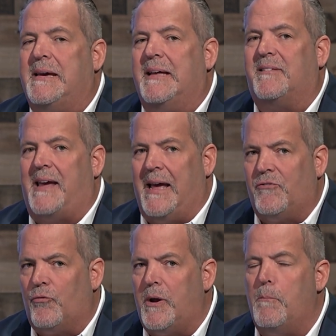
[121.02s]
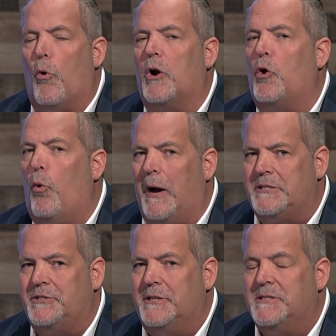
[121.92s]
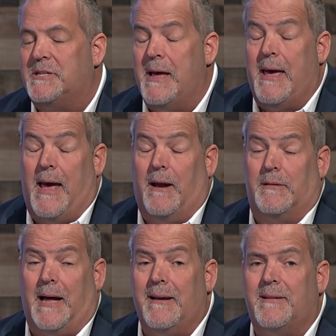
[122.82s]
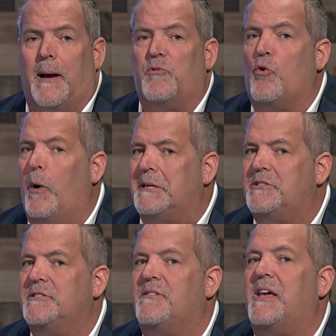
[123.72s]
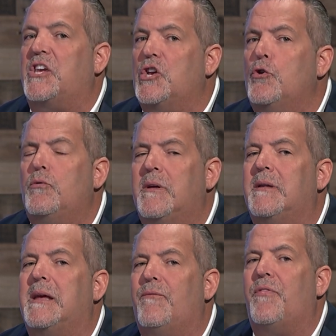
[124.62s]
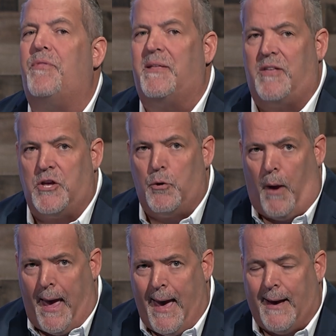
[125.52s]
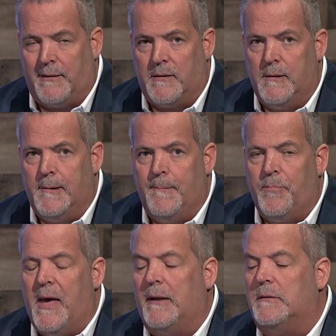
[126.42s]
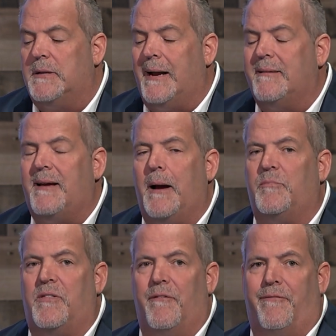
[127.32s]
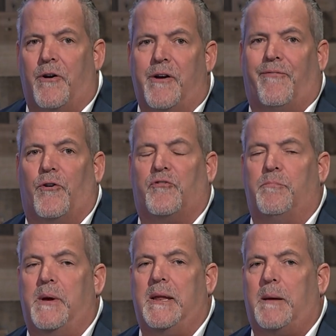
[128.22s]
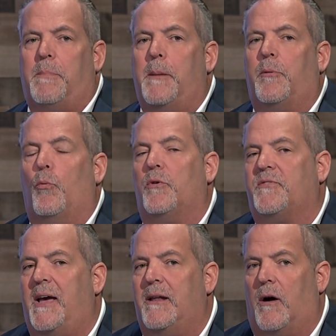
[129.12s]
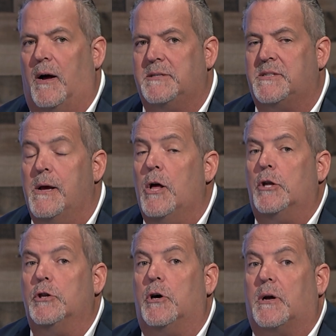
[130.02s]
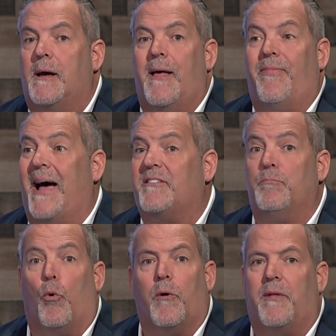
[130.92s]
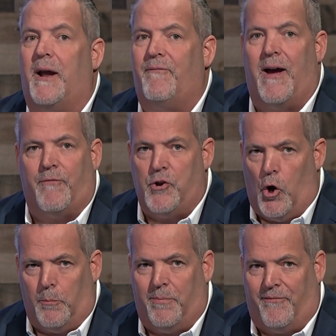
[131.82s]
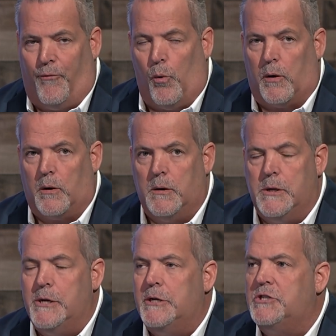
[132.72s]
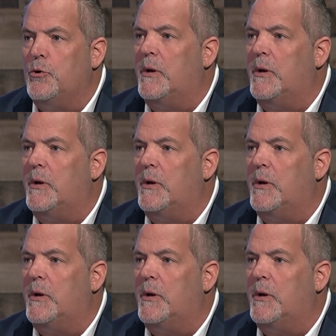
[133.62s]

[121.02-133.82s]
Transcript: it's answering more questions, and a lot of times questions that you didn't even think that you had. And a lot of times in the very first meeting, people will say to us, look, that's more than I've ever known before. So